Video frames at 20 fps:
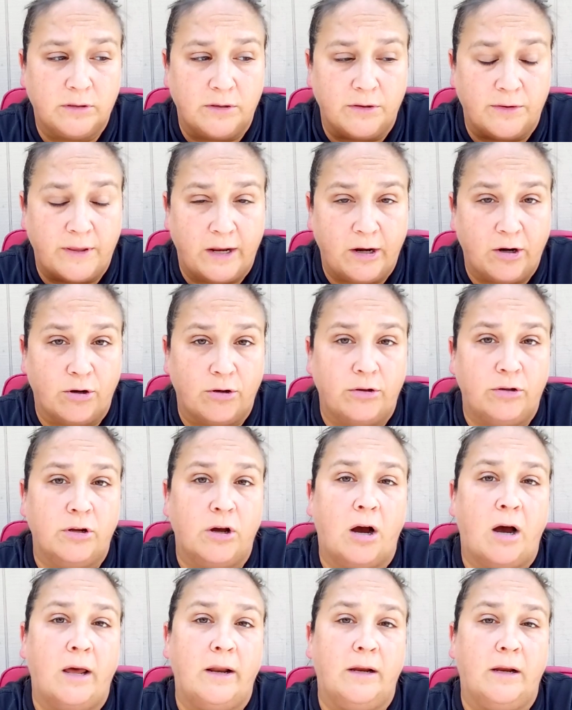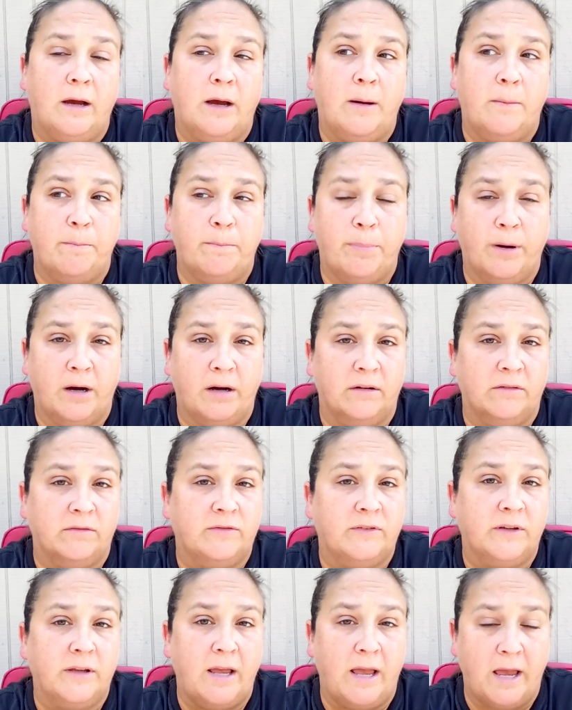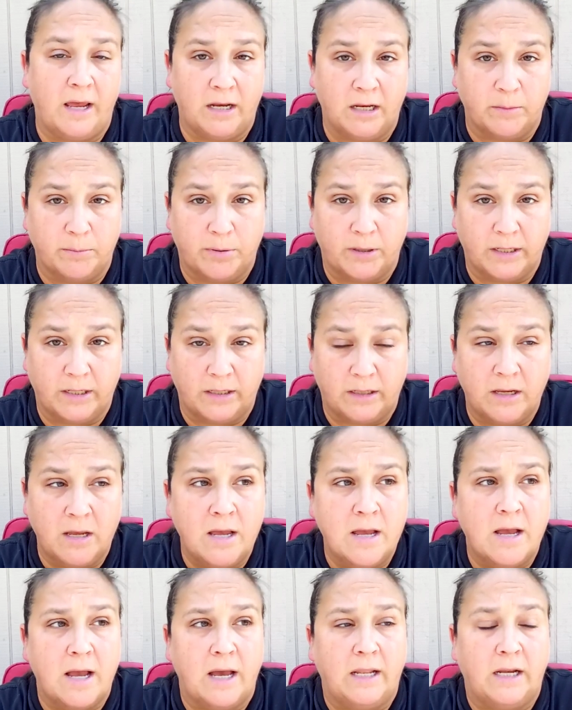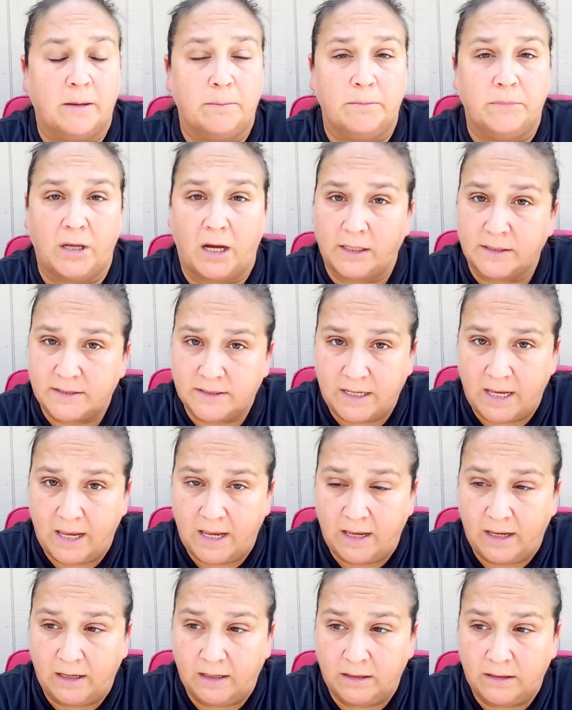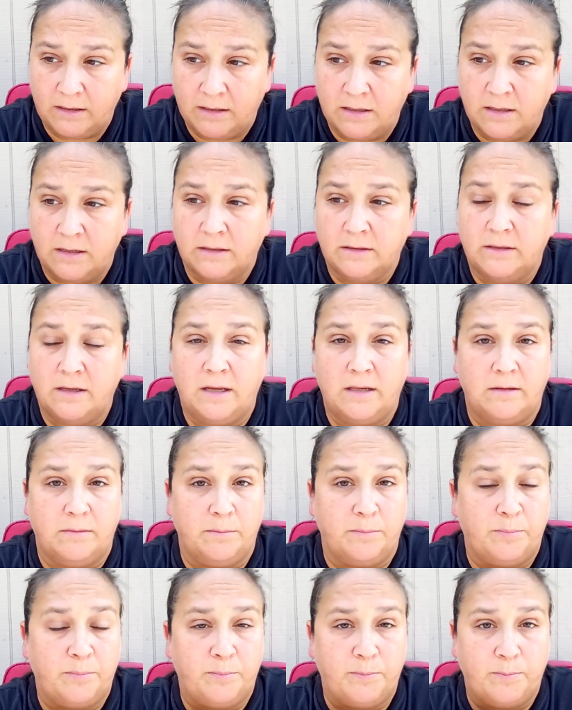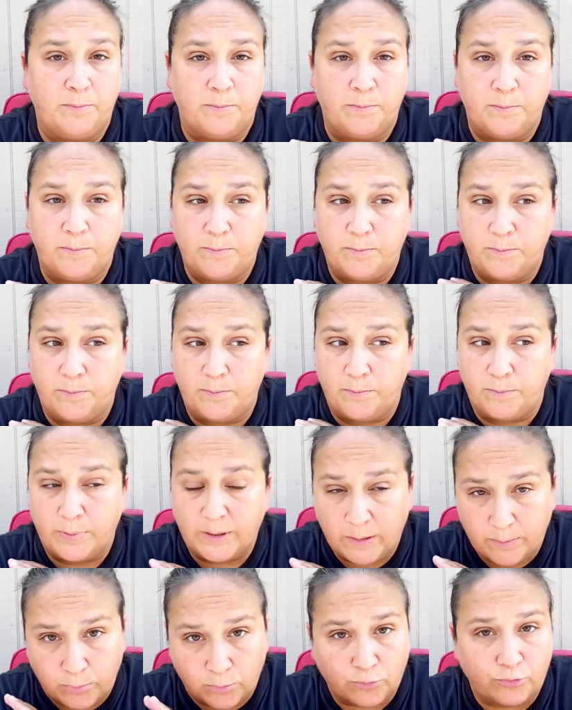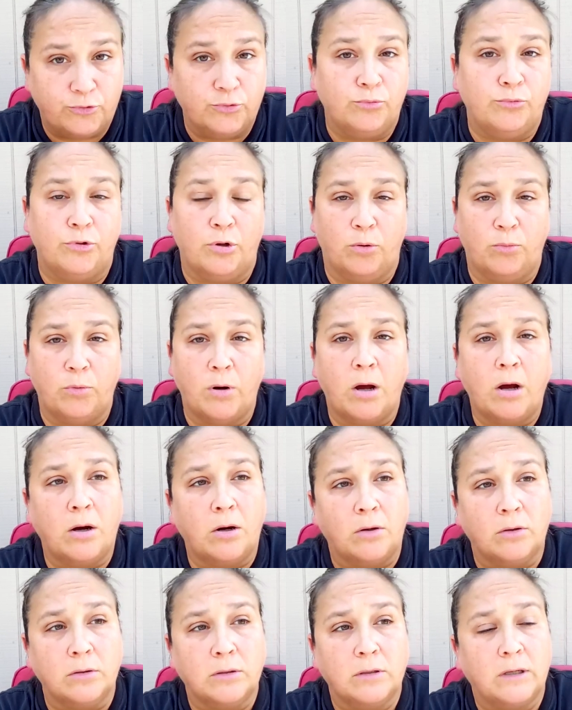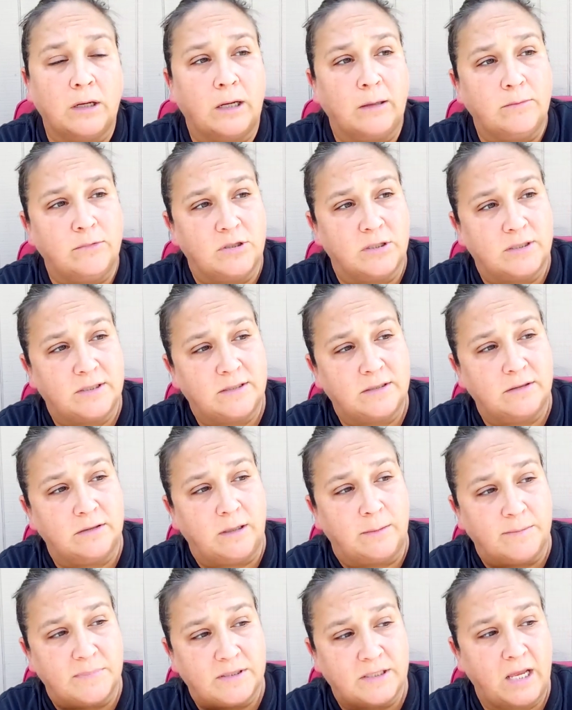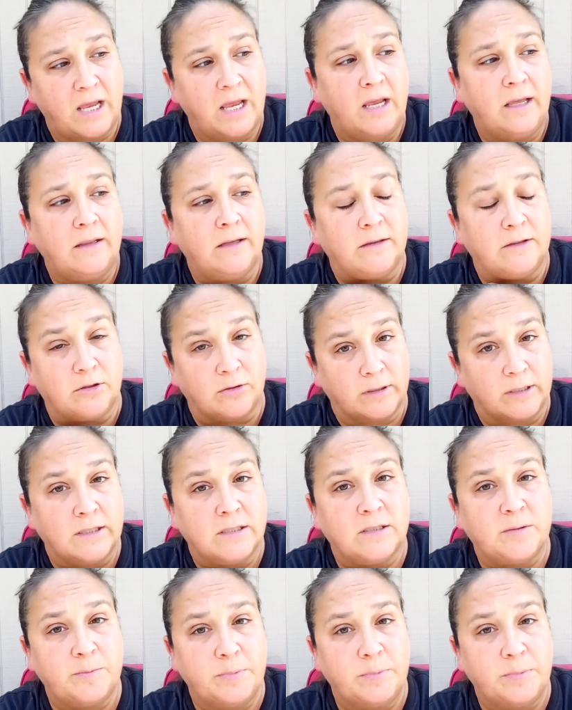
They are not above anybody. And I'm not saying that people do no wrong. I'm saying that there is